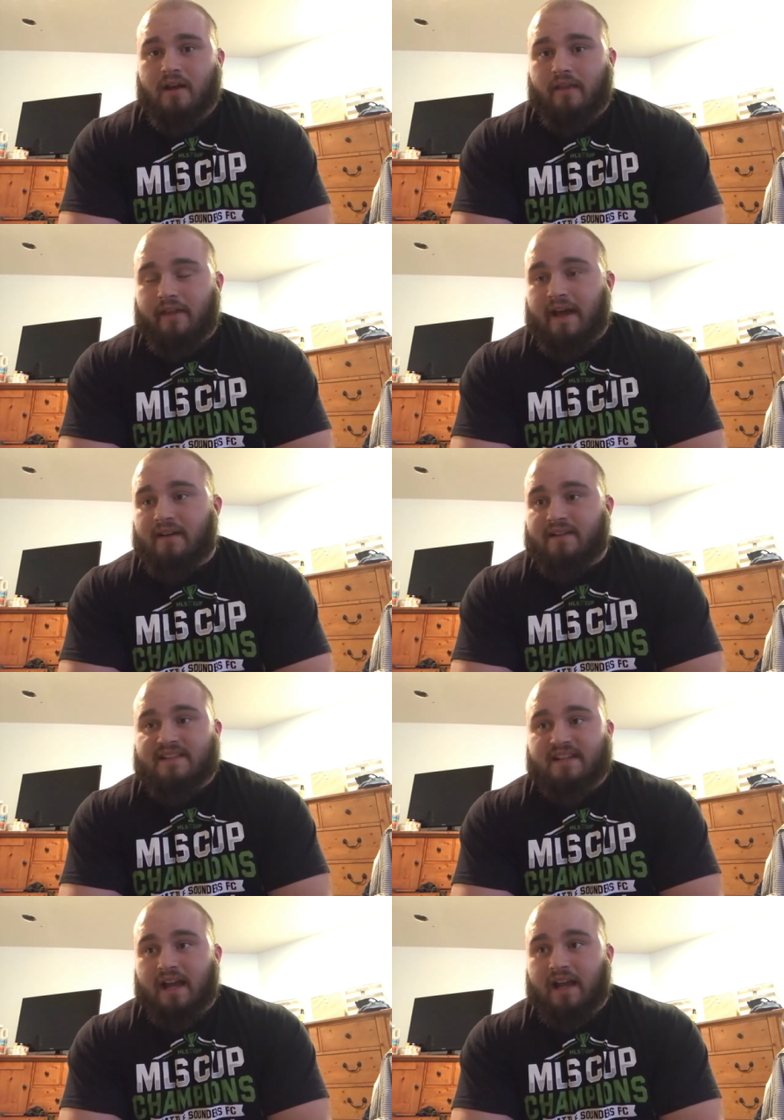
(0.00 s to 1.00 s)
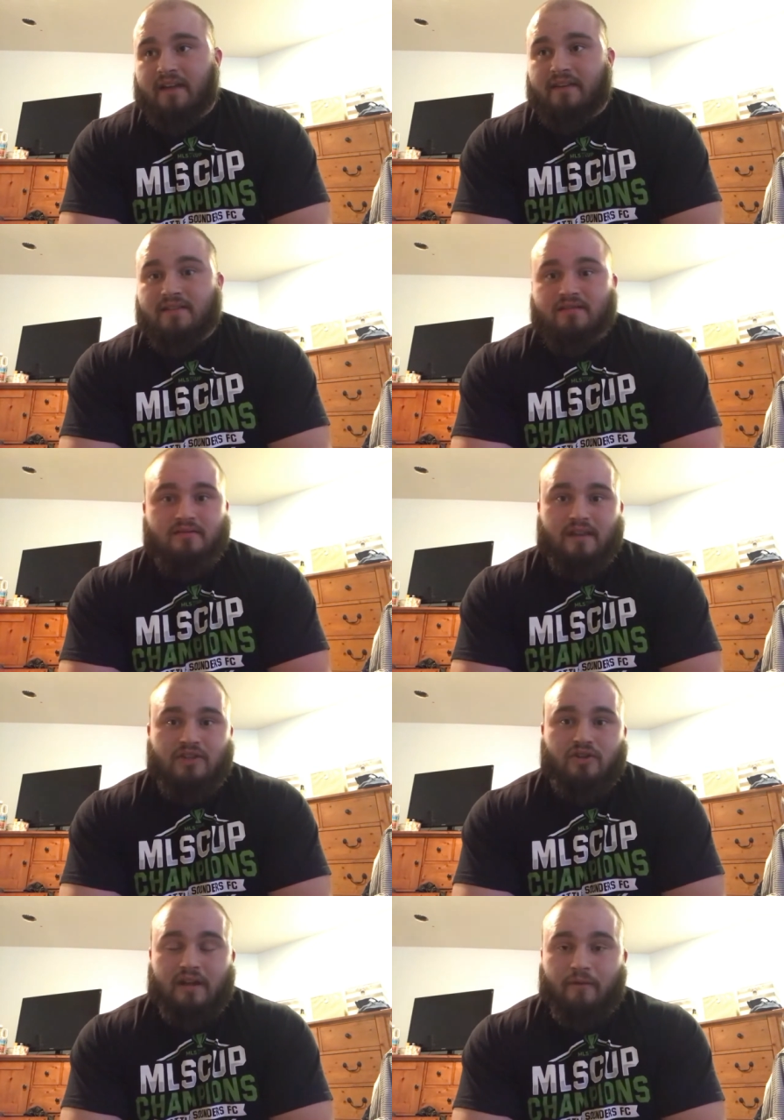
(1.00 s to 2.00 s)
That aside, this they
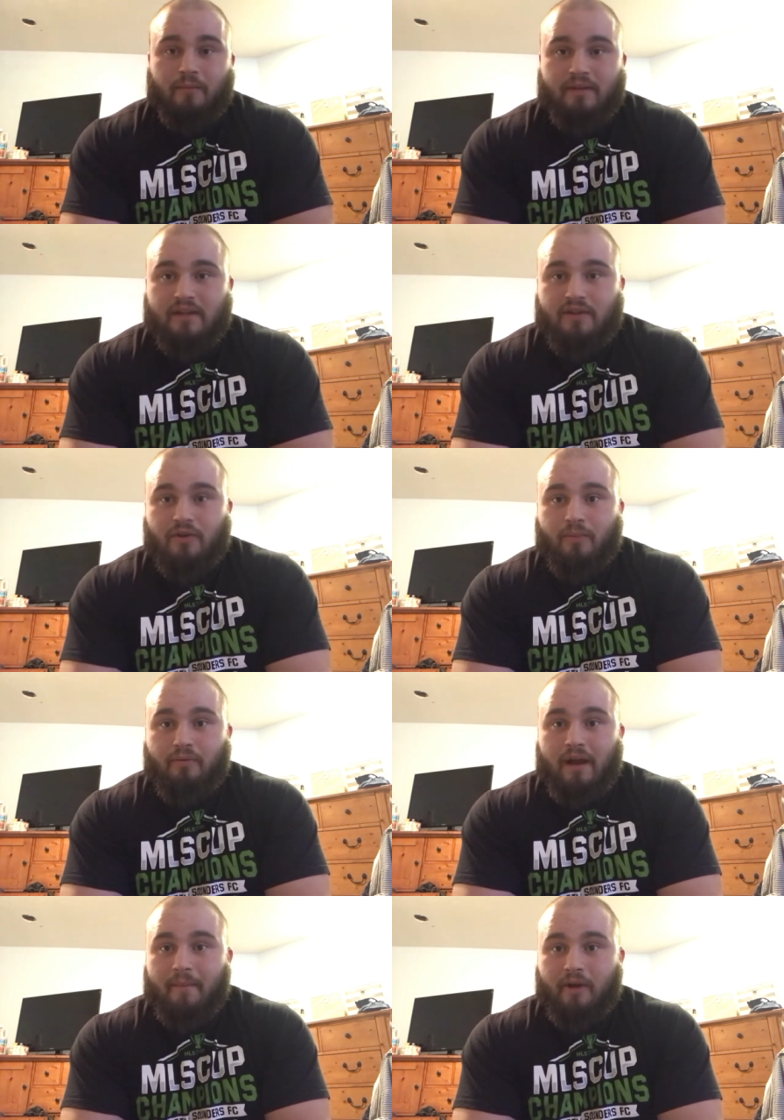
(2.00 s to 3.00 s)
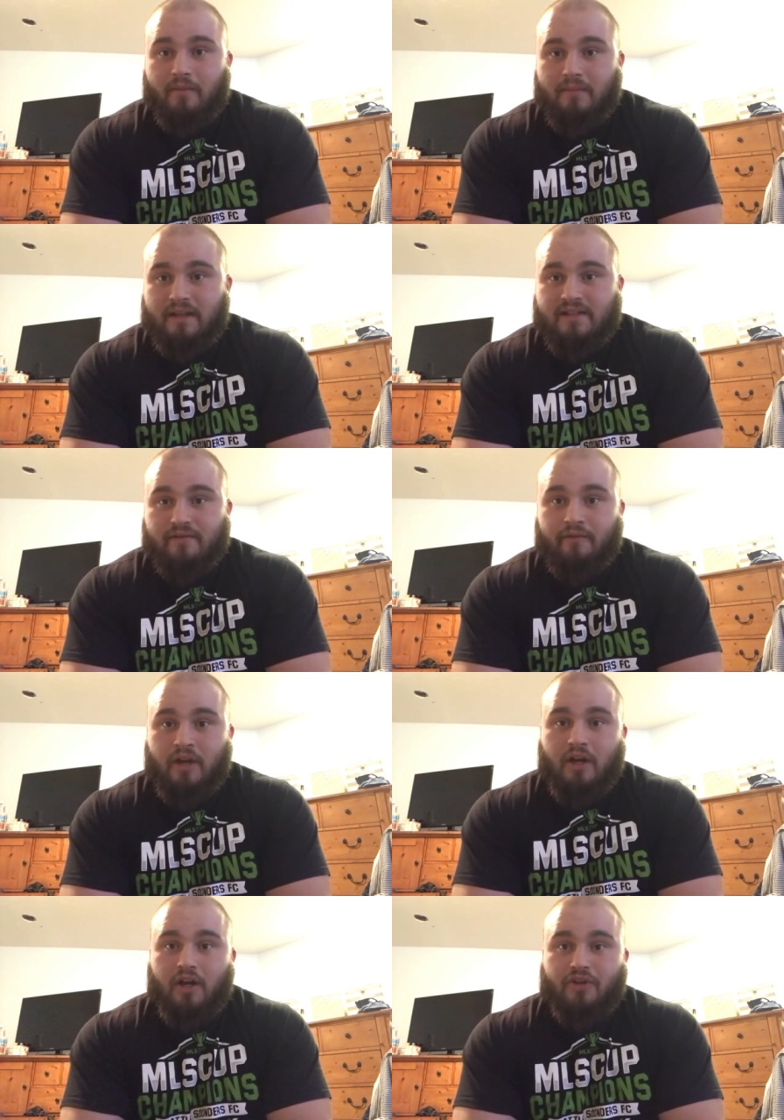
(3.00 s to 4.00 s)
should never be your primary means of
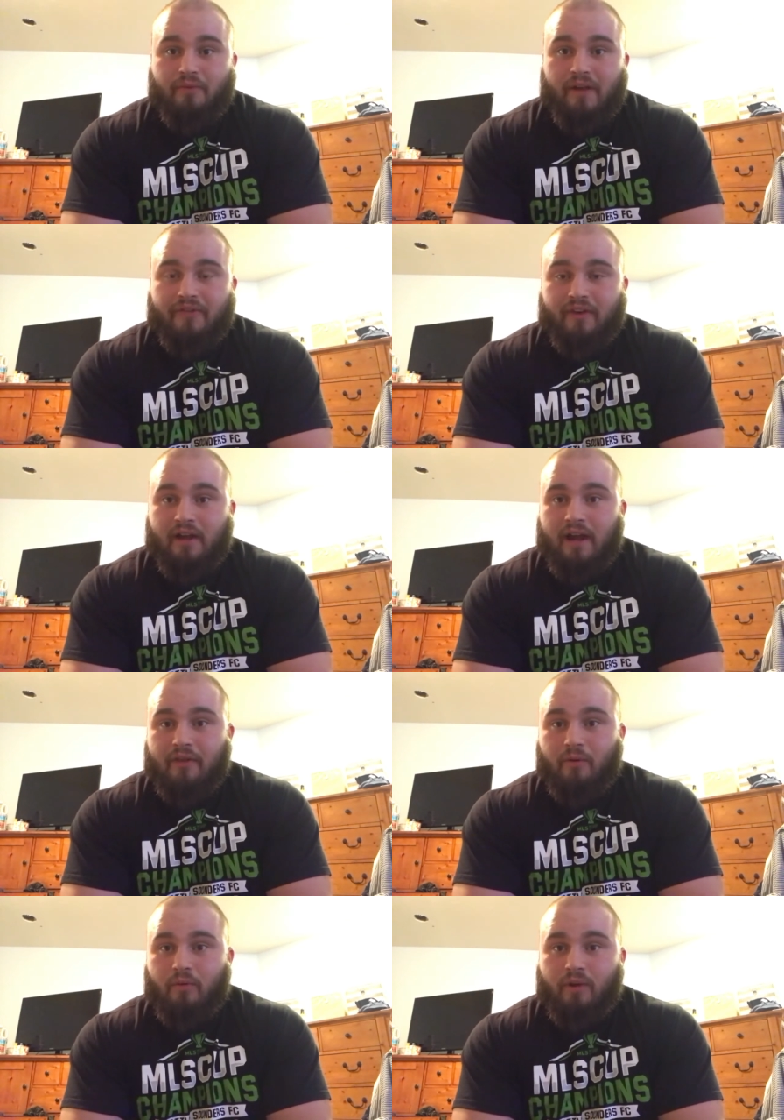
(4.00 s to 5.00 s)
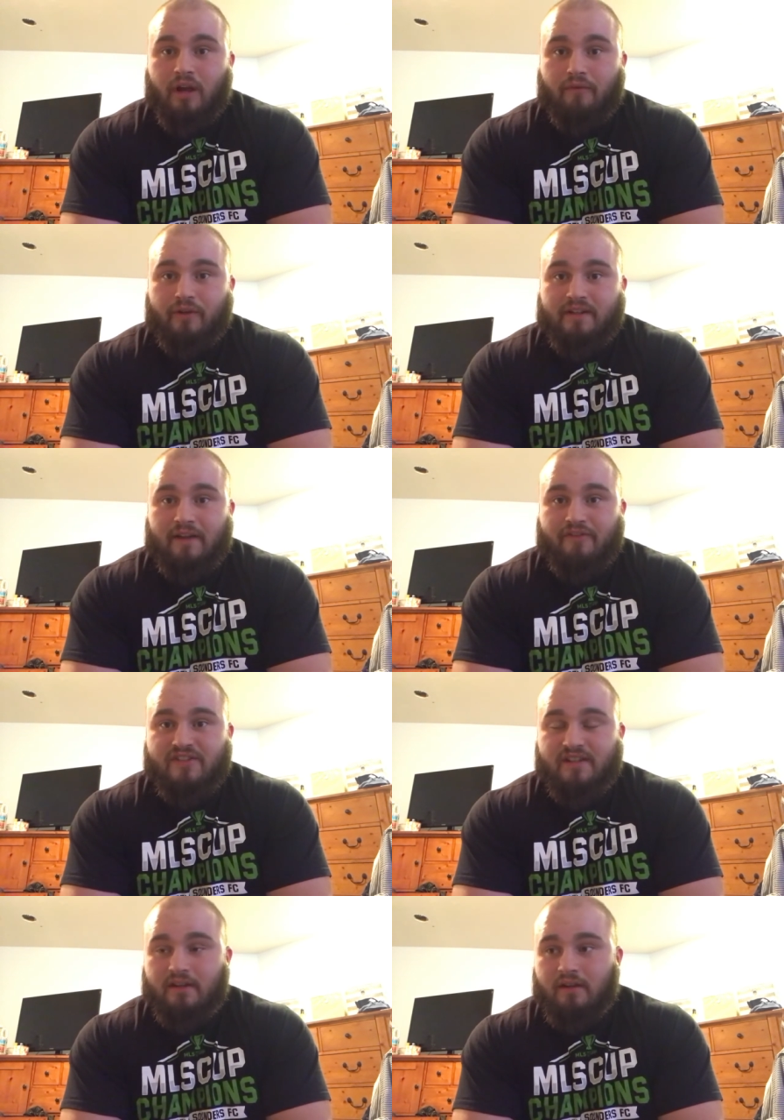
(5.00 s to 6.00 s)
addressing either a recovery
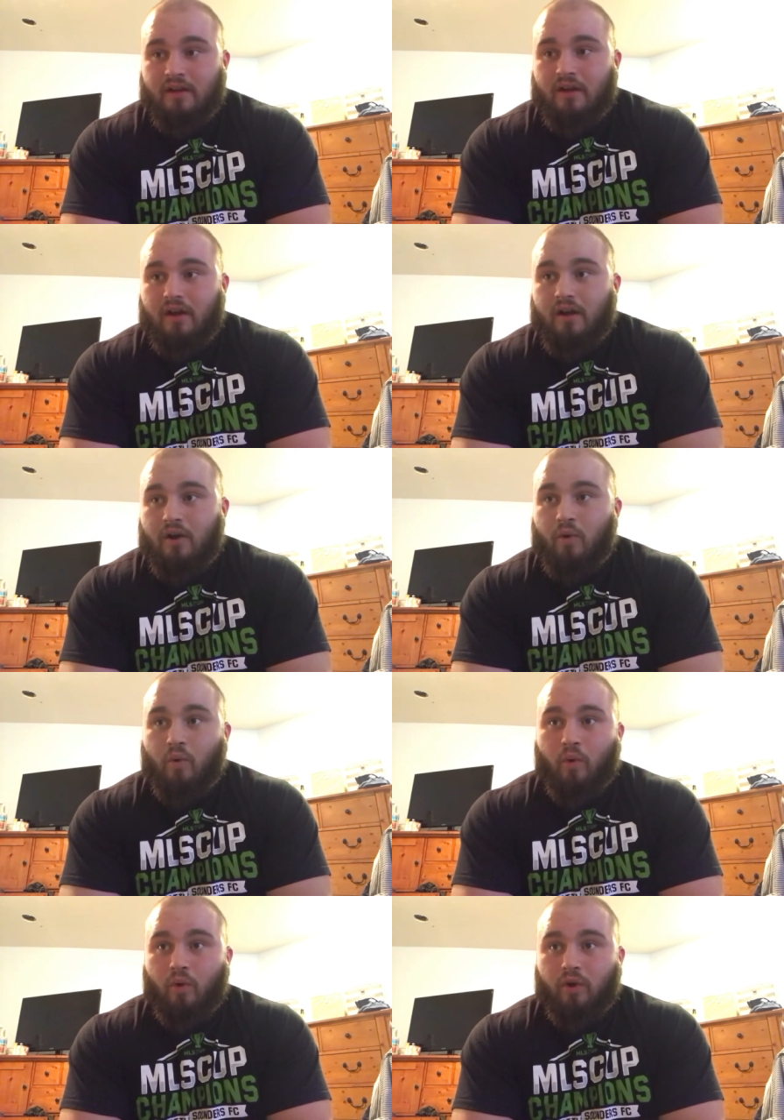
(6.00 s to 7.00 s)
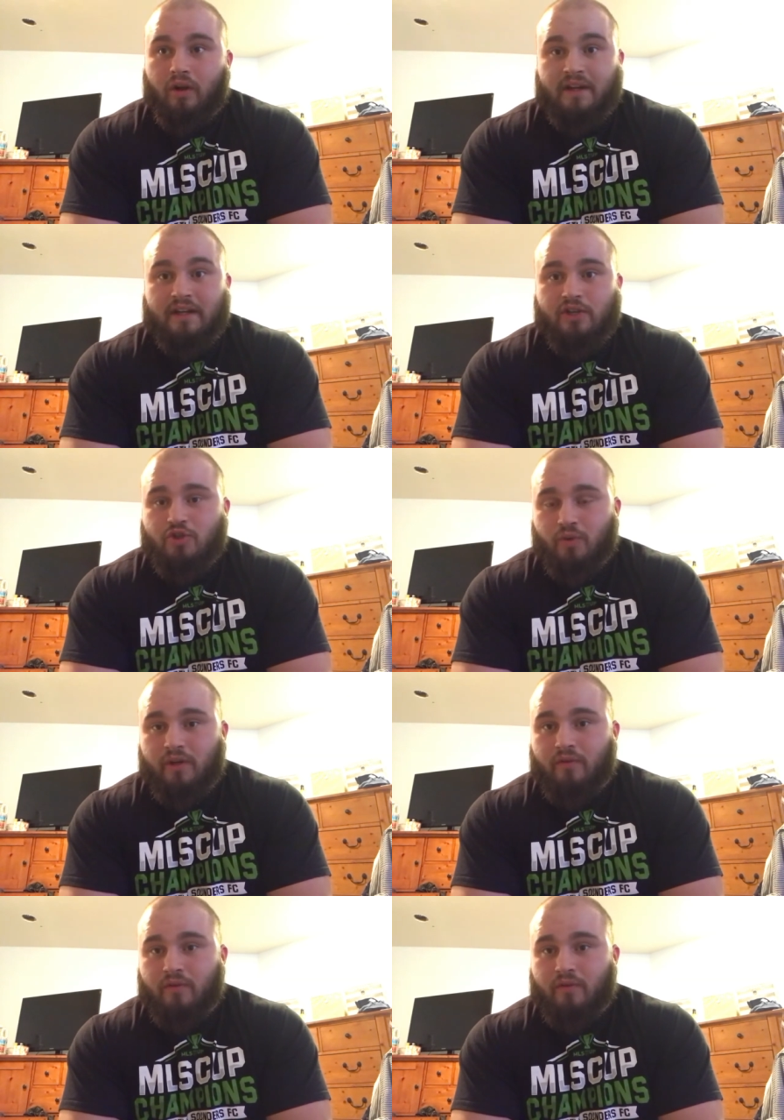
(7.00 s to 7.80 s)
deficit uh, or an injury,